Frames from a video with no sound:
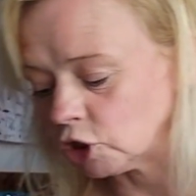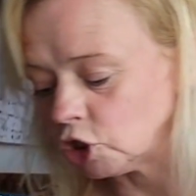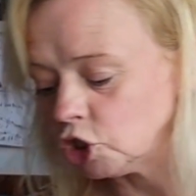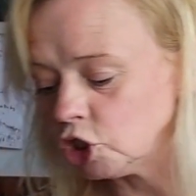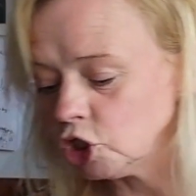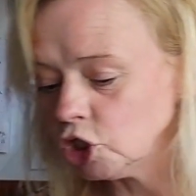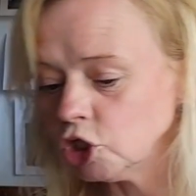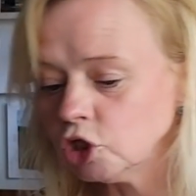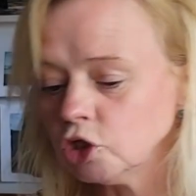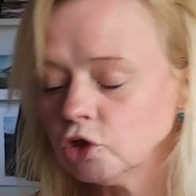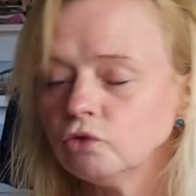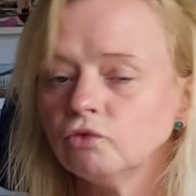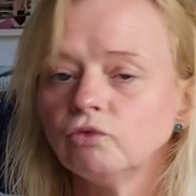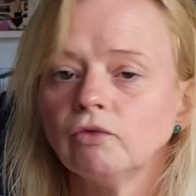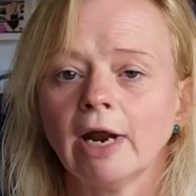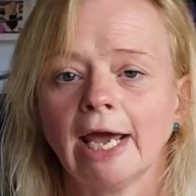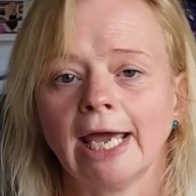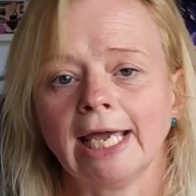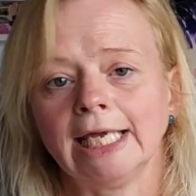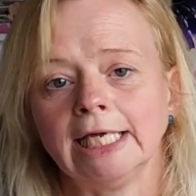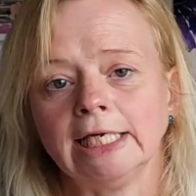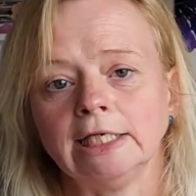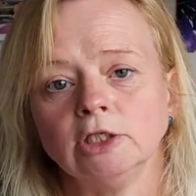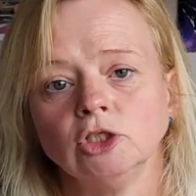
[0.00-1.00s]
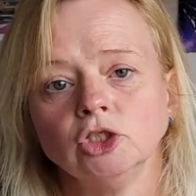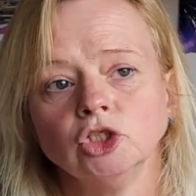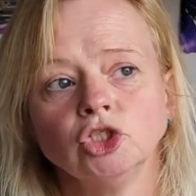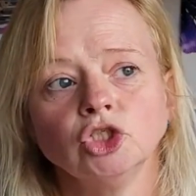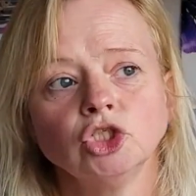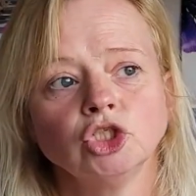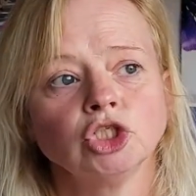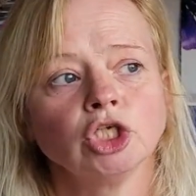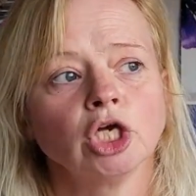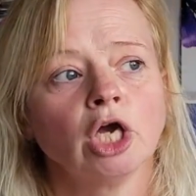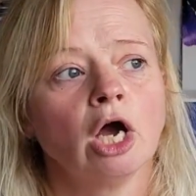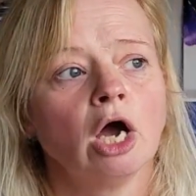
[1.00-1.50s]
a new
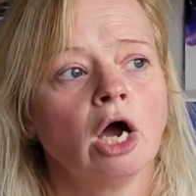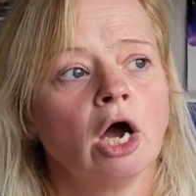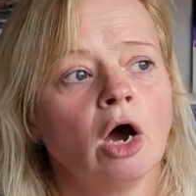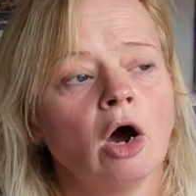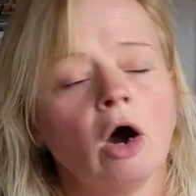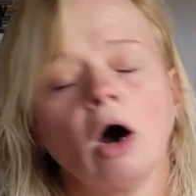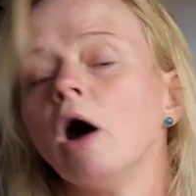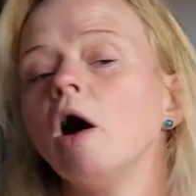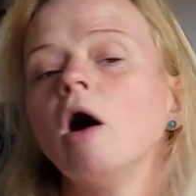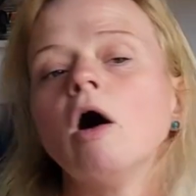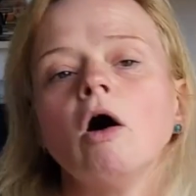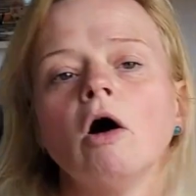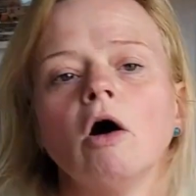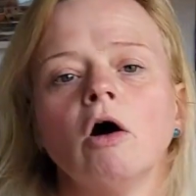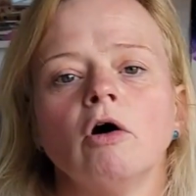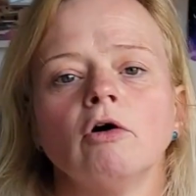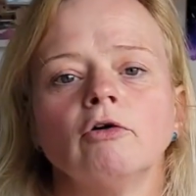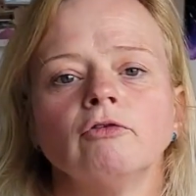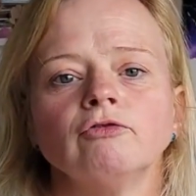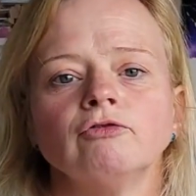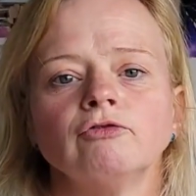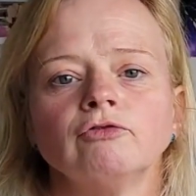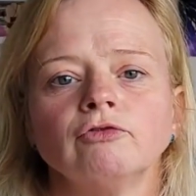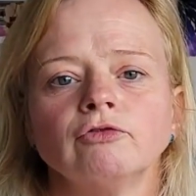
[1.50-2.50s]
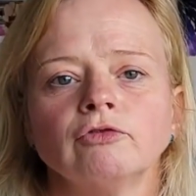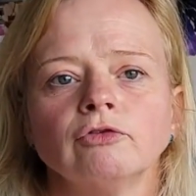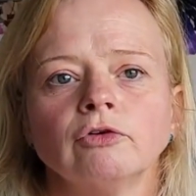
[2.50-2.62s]
range of